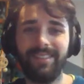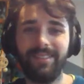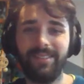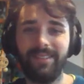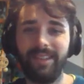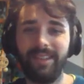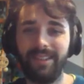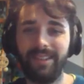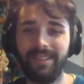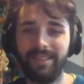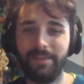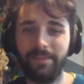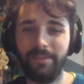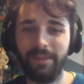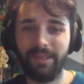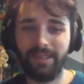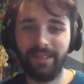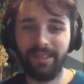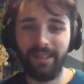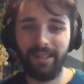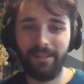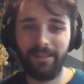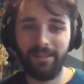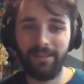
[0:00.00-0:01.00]
today it's a bit
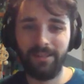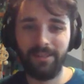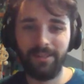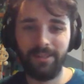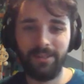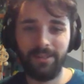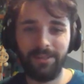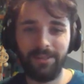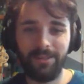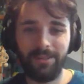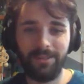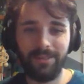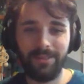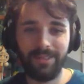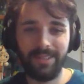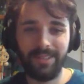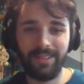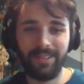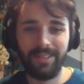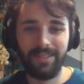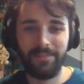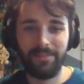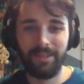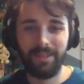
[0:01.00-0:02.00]
cloudy, so you don't
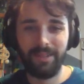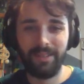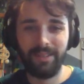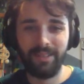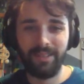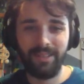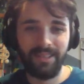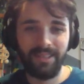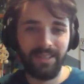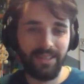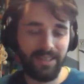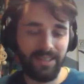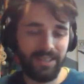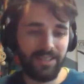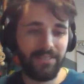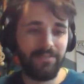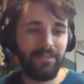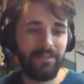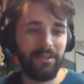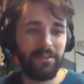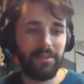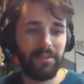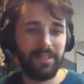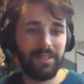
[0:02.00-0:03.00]
see it, but it's
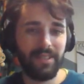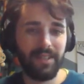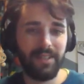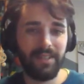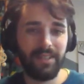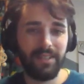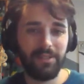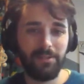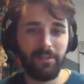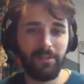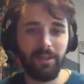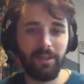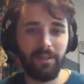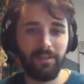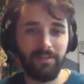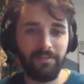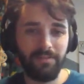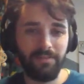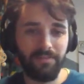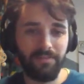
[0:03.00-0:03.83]
very sunny as well.